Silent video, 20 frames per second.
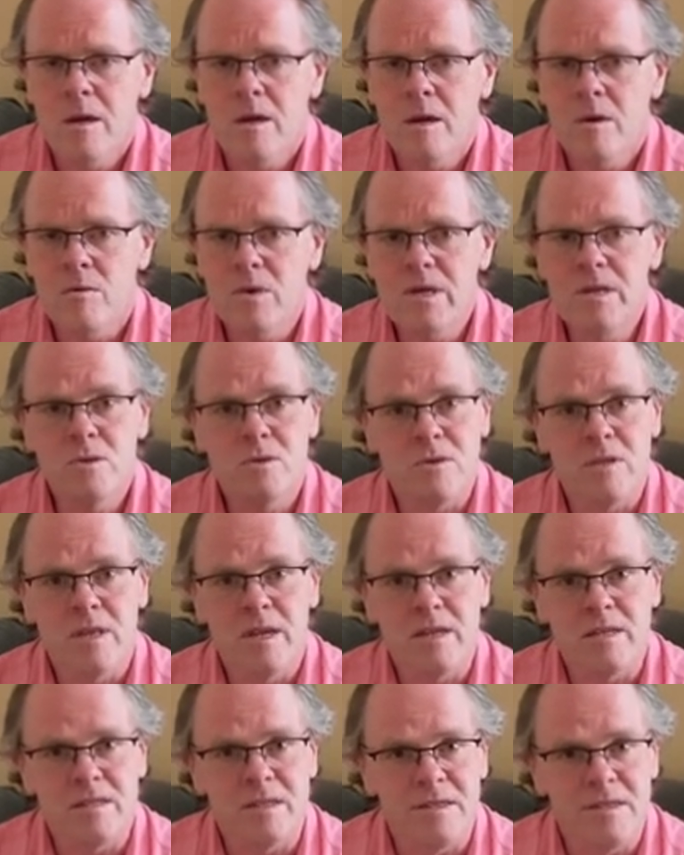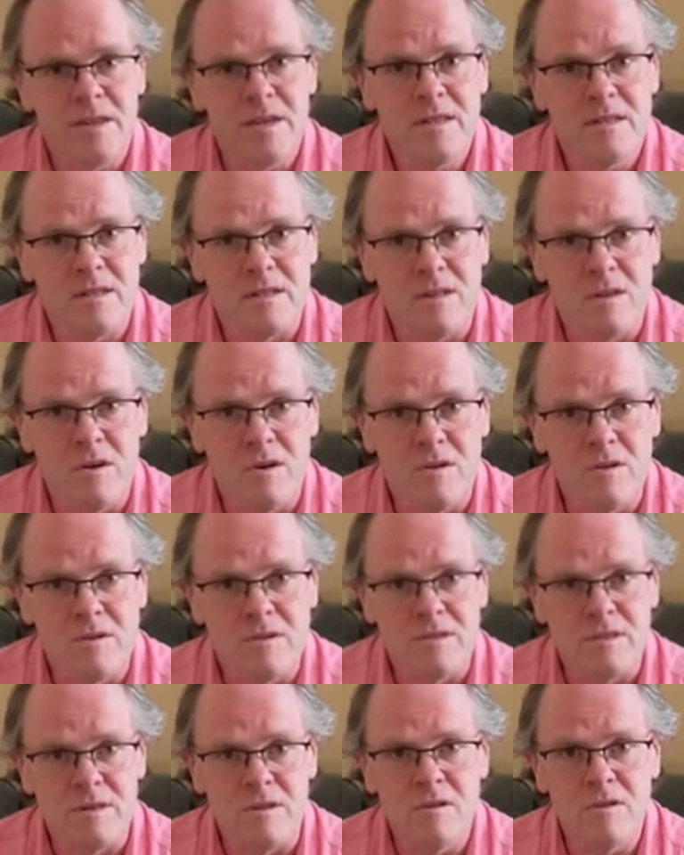We don't like to think that God,
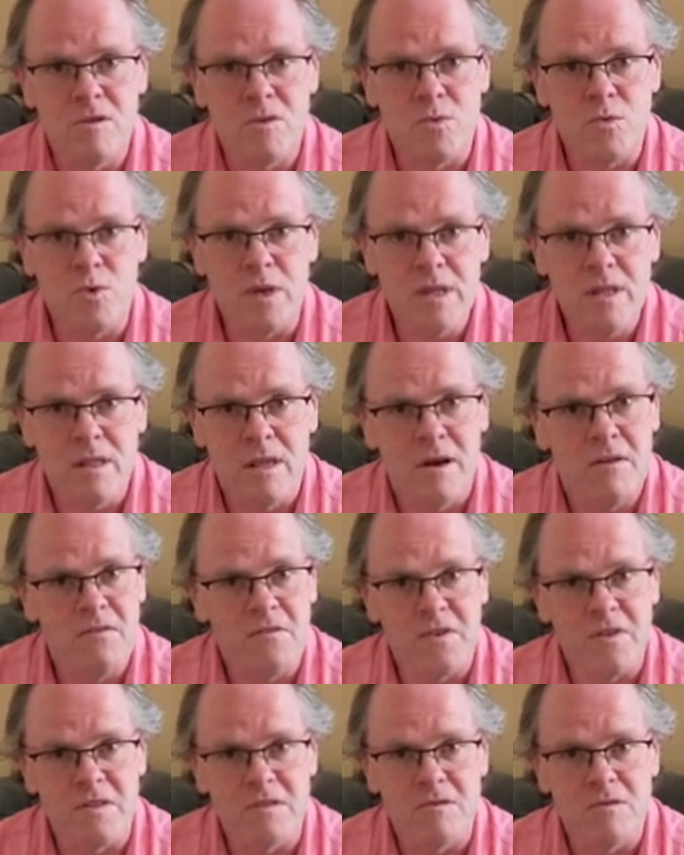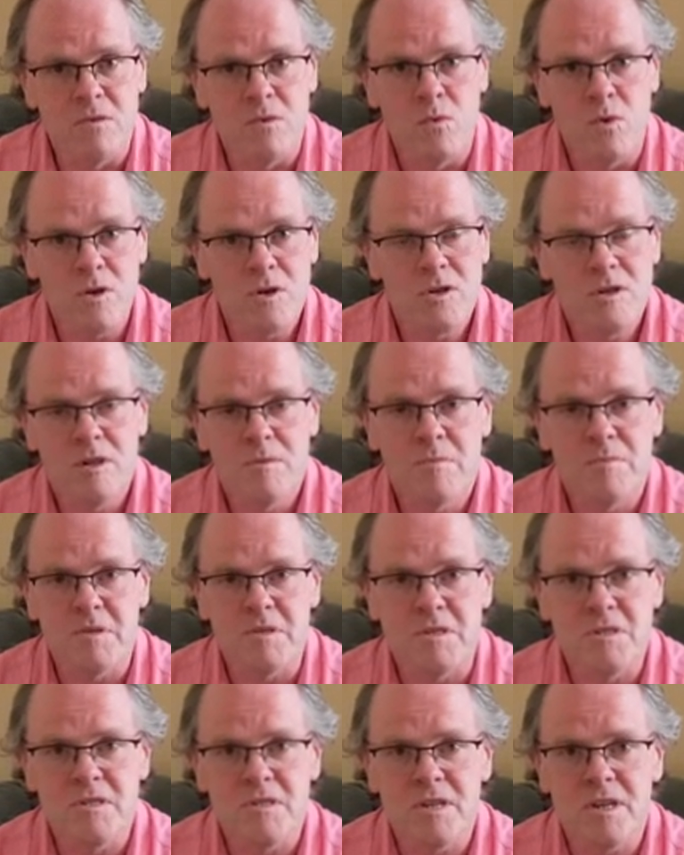the God we love and worship and
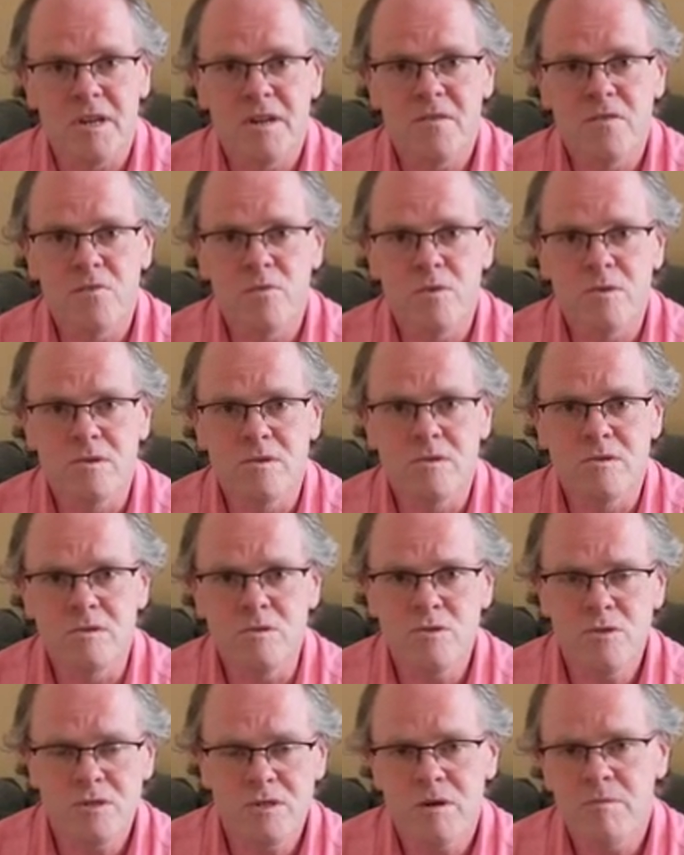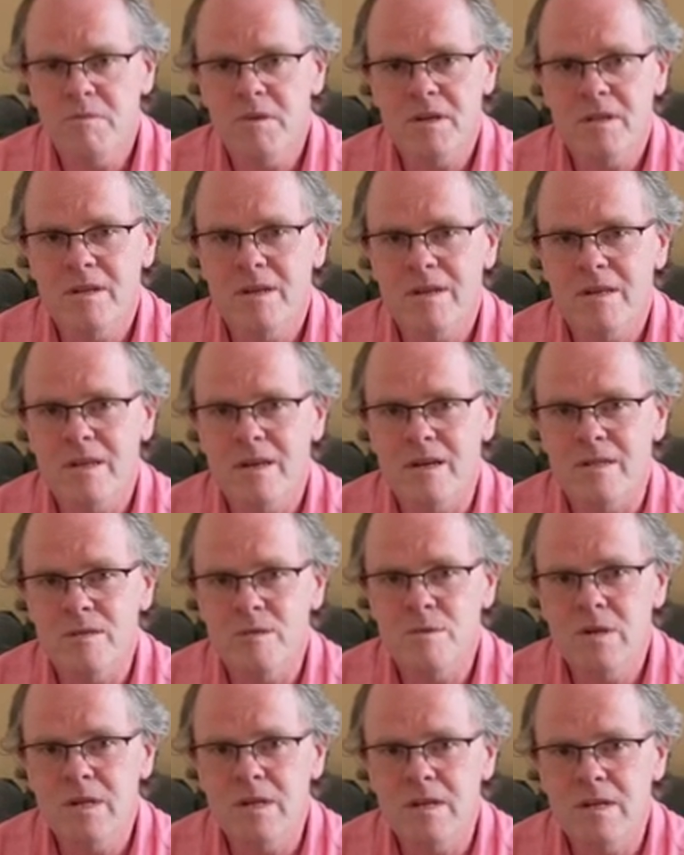serve, would do something like that, do
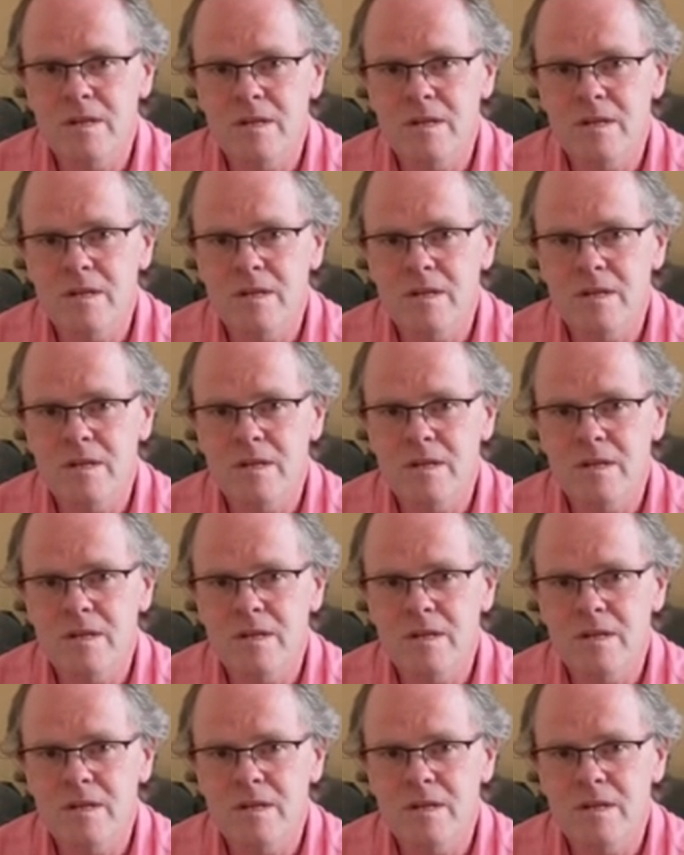we?